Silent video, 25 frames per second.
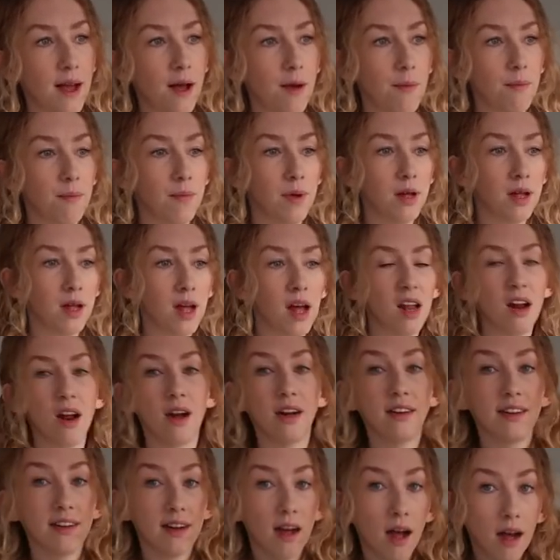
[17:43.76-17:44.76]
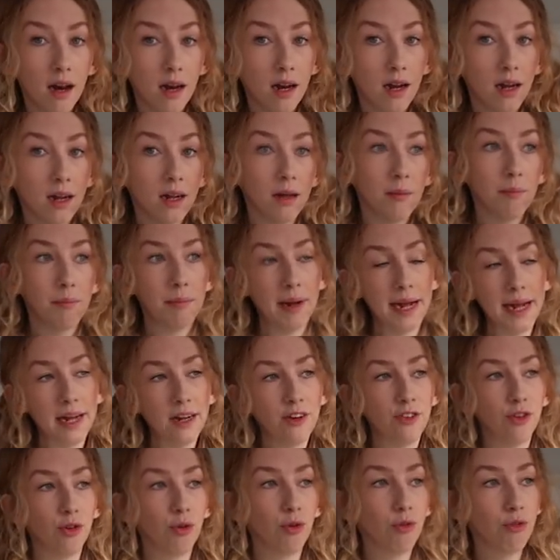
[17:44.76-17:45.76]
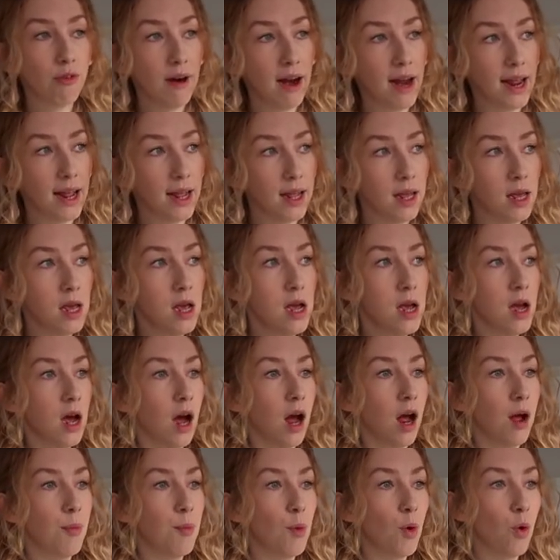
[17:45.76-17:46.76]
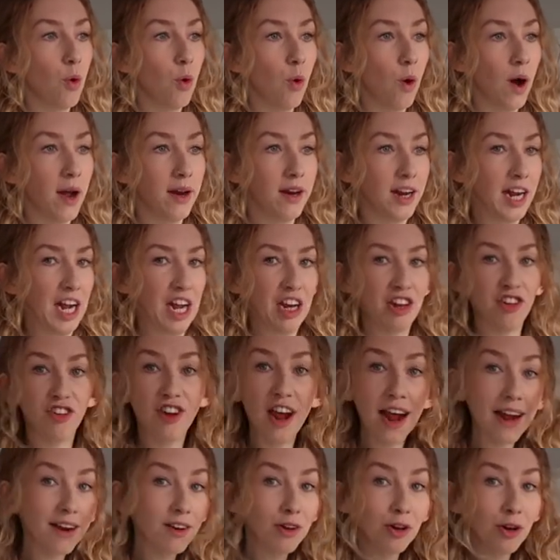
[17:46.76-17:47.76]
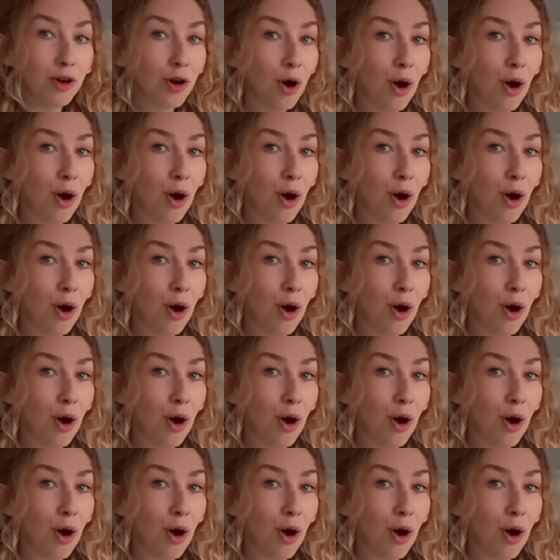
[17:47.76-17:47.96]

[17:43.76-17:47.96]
a lighter colour, beige or grey, or I'd like a checked